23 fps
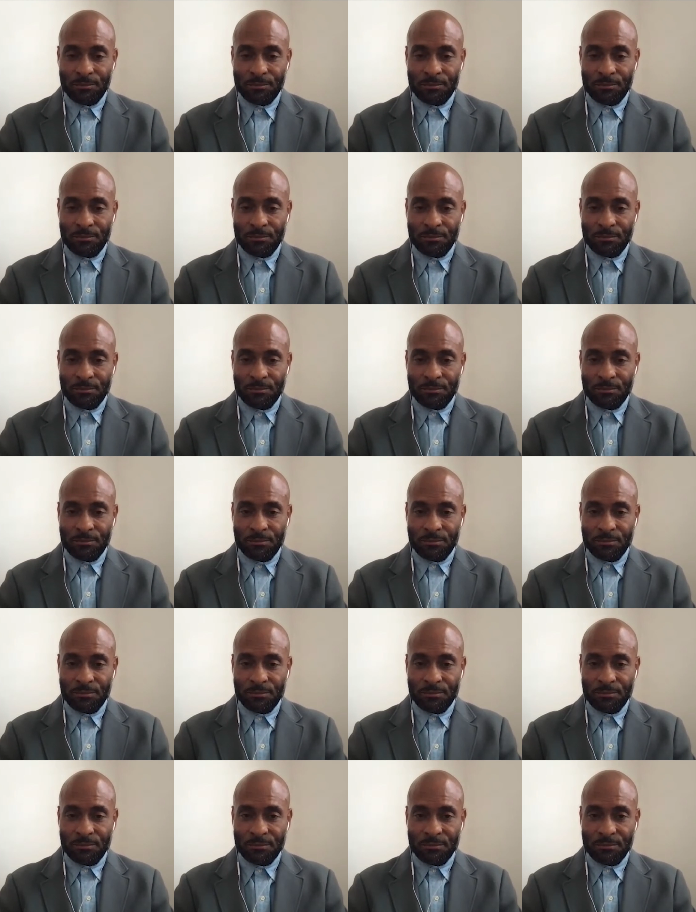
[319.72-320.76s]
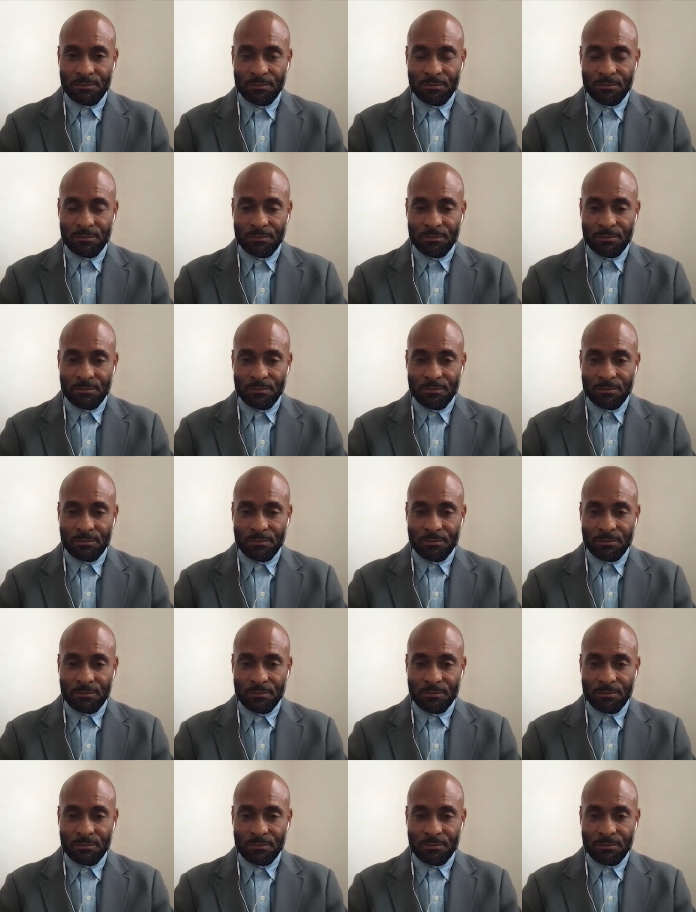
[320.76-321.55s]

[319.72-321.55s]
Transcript: Nobody speaks.